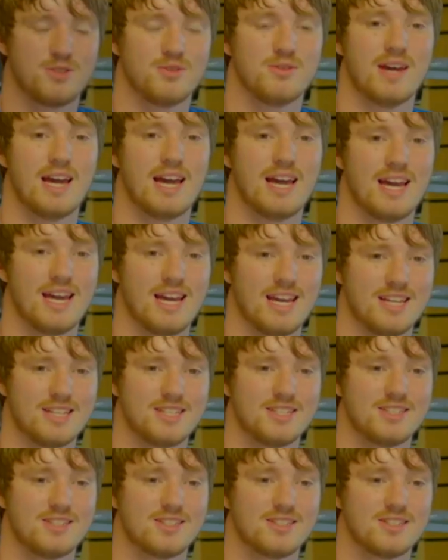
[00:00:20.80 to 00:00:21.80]
do it
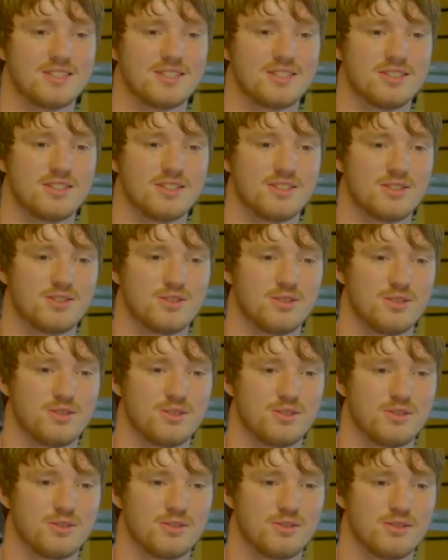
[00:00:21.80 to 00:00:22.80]
is
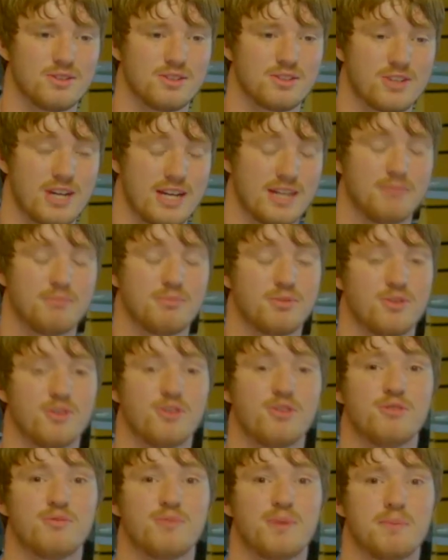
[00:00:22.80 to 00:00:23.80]
to try and
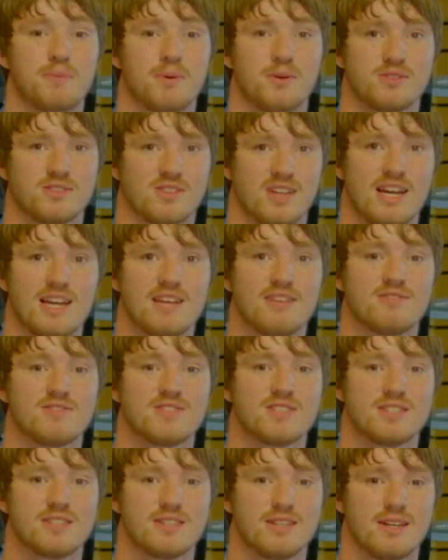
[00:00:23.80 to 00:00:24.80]
improve people's lives.